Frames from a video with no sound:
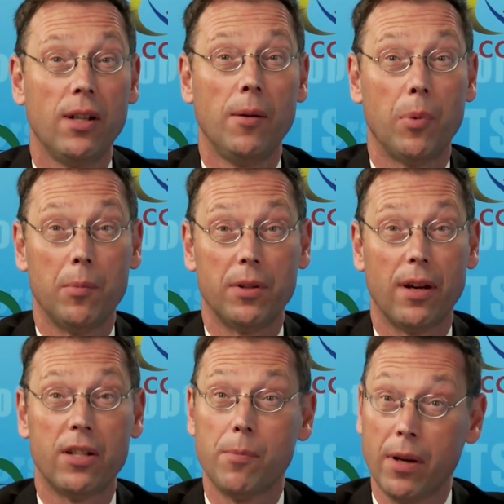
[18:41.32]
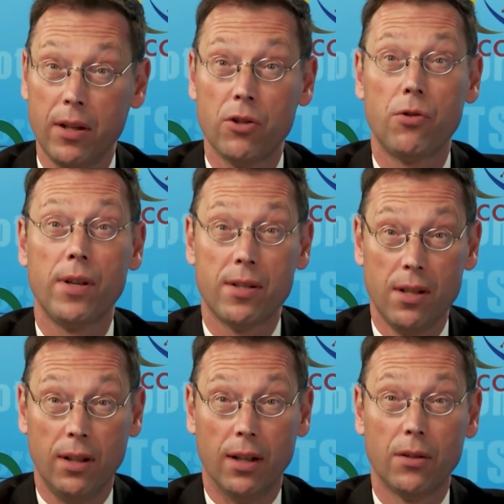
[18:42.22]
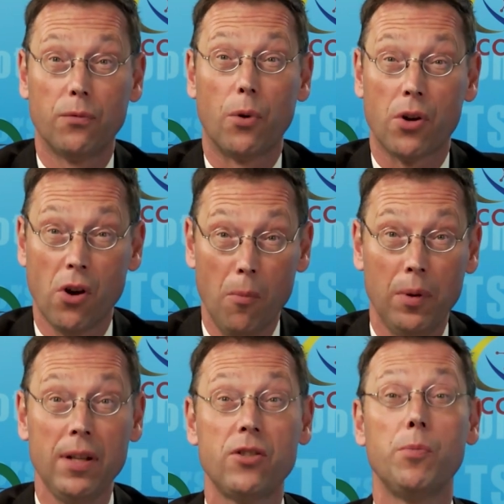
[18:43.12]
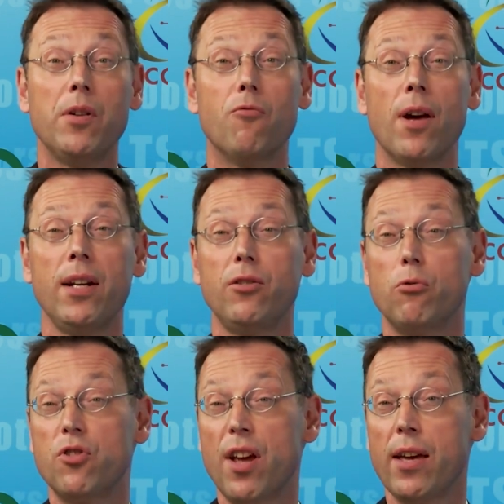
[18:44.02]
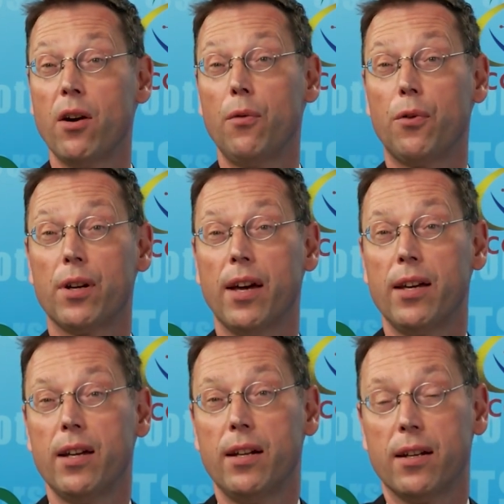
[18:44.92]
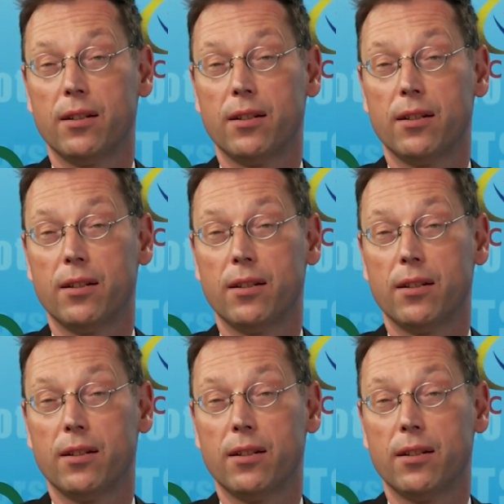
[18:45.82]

implementation by industry is needed for companies to be ready to take off for KKD.